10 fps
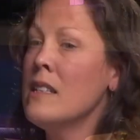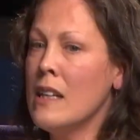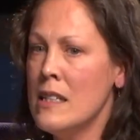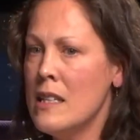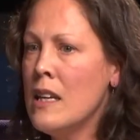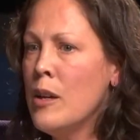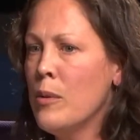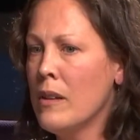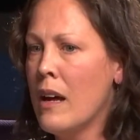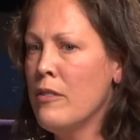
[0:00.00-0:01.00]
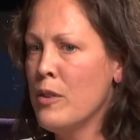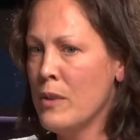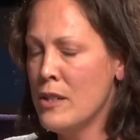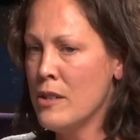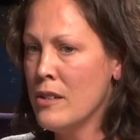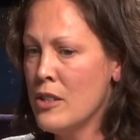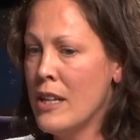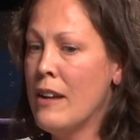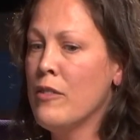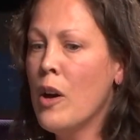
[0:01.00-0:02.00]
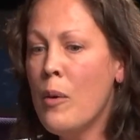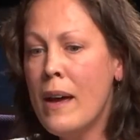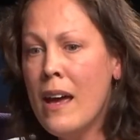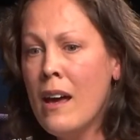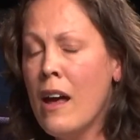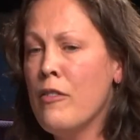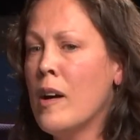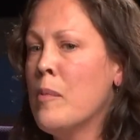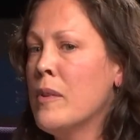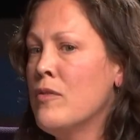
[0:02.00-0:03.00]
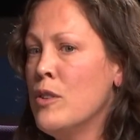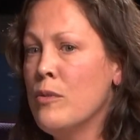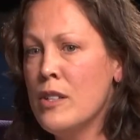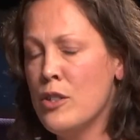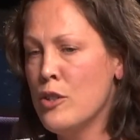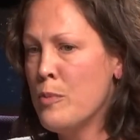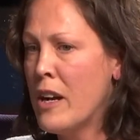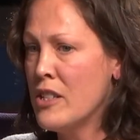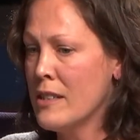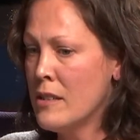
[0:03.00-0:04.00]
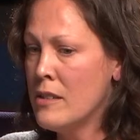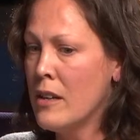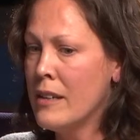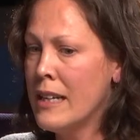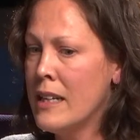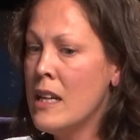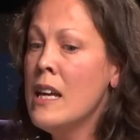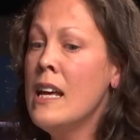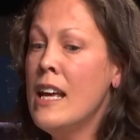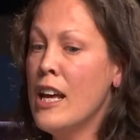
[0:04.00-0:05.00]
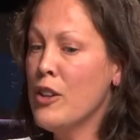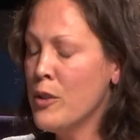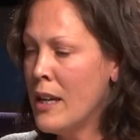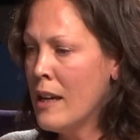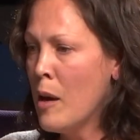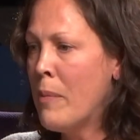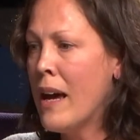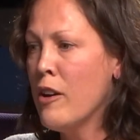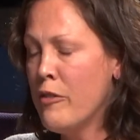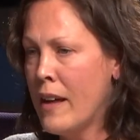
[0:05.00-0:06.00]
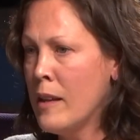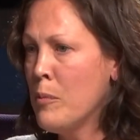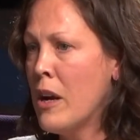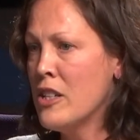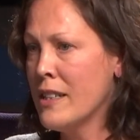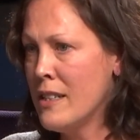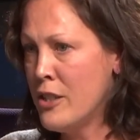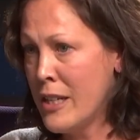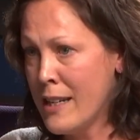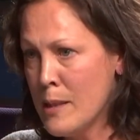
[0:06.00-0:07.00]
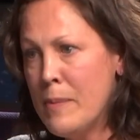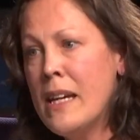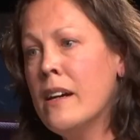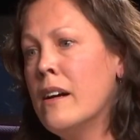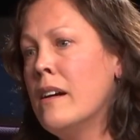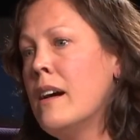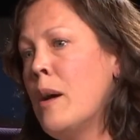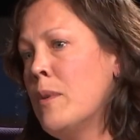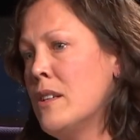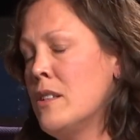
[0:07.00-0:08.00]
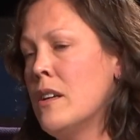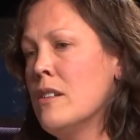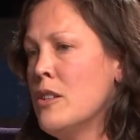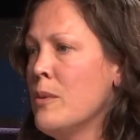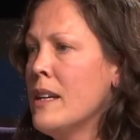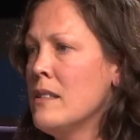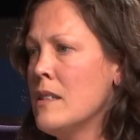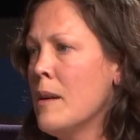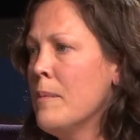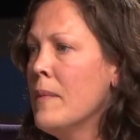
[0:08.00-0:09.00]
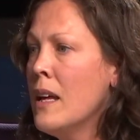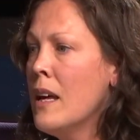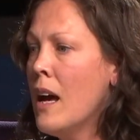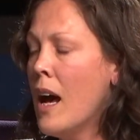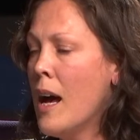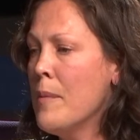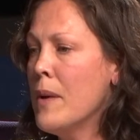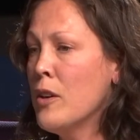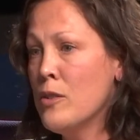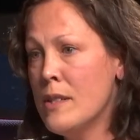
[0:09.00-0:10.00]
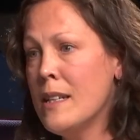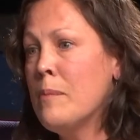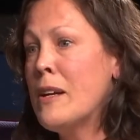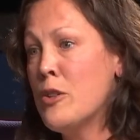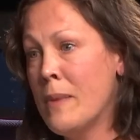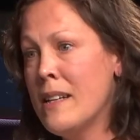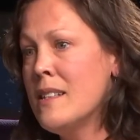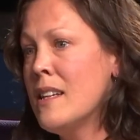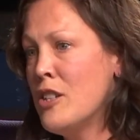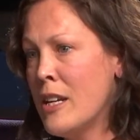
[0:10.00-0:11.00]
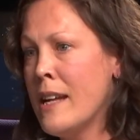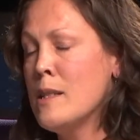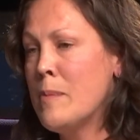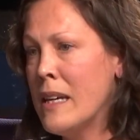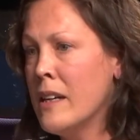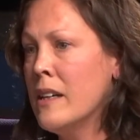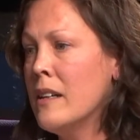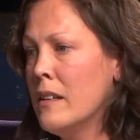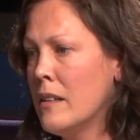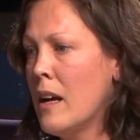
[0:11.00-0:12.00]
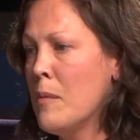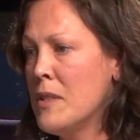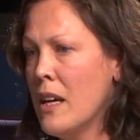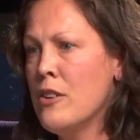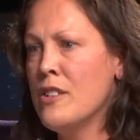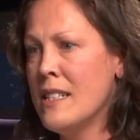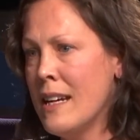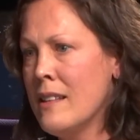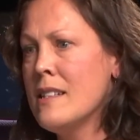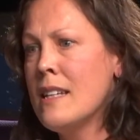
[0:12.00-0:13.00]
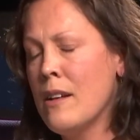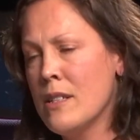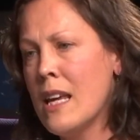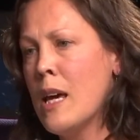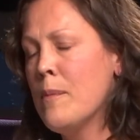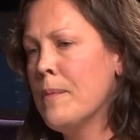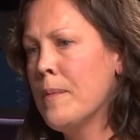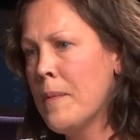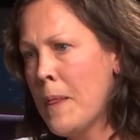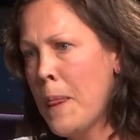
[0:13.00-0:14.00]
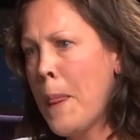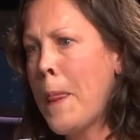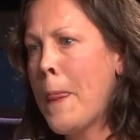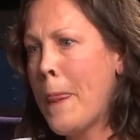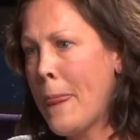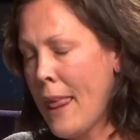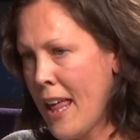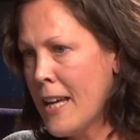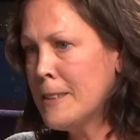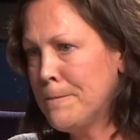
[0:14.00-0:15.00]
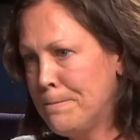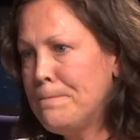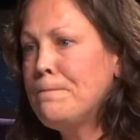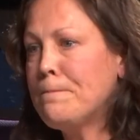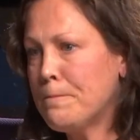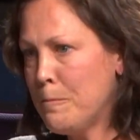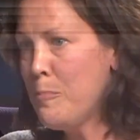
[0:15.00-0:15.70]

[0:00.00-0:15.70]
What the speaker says: continue a lot of the research that I have going. I have a couple of new research projects started, including a biofouling project at Jeanette's Pier. I want to start doing some acoustic measurements at Jeanette's Pier to understand the soundscape. We never got in. I mean, you're doing a lot of acoustic measurements